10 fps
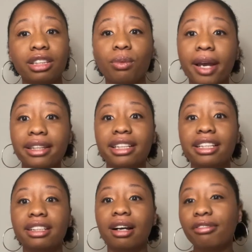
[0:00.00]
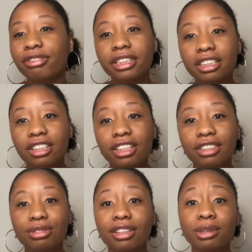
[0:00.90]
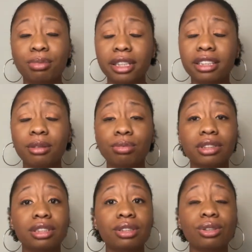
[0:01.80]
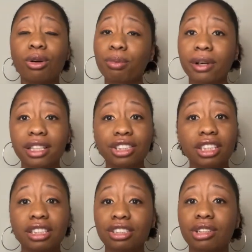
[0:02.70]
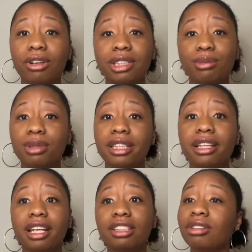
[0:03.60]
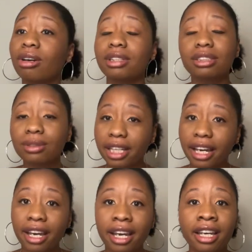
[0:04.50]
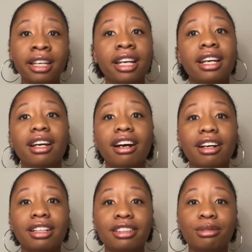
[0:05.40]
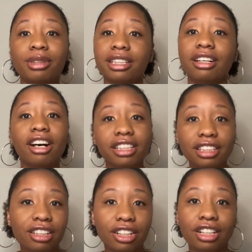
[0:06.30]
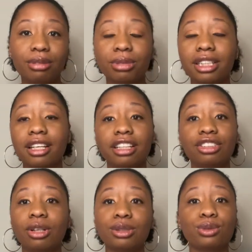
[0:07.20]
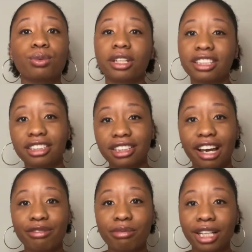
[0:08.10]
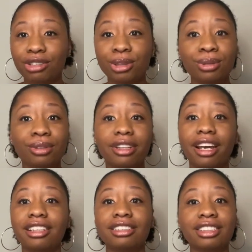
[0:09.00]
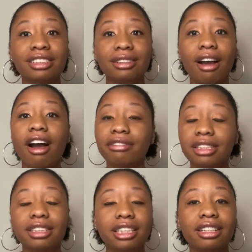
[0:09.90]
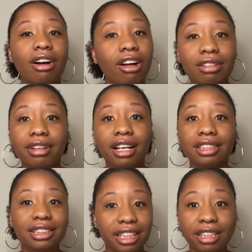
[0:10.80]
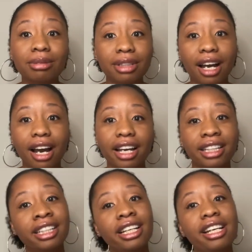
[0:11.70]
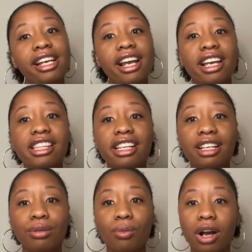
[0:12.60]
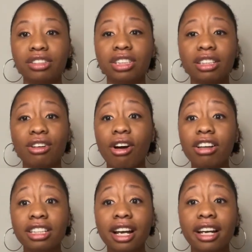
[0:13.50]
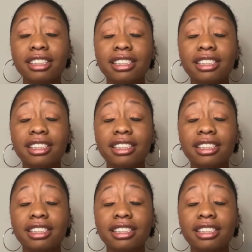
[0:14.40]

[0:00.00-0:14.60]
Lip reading: the way that he comforted her throughout the breakup was so precious. You know, him being like, you know, it's okay. And hugging her and being like, you know, it's worth it to have met you. Like, just obviously all around a stand-up guy. And then watching all the guys